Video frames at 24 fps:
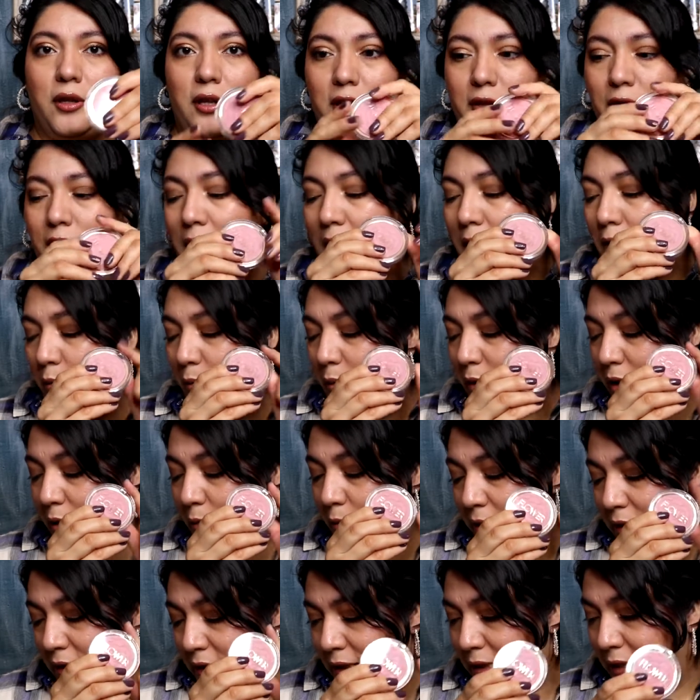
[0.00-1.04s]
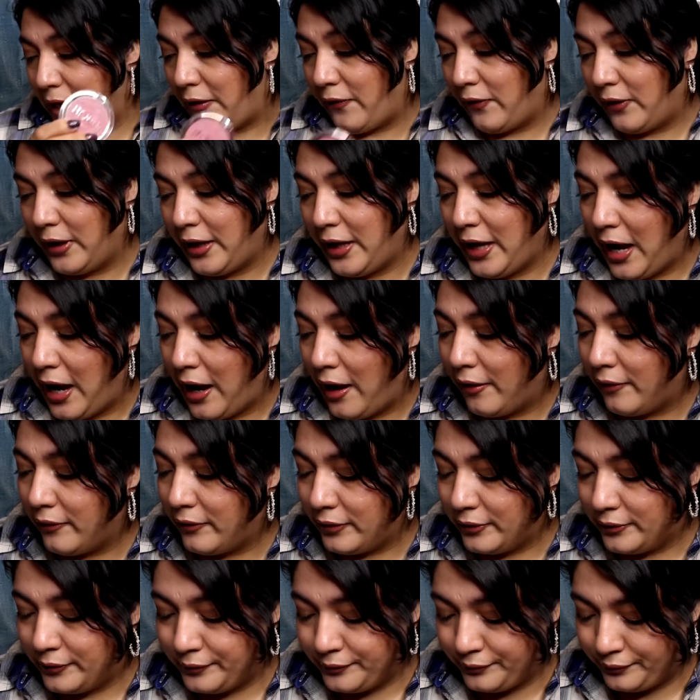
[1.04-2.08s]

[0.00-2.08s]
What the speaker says: these Flower Beauty ones definitely have.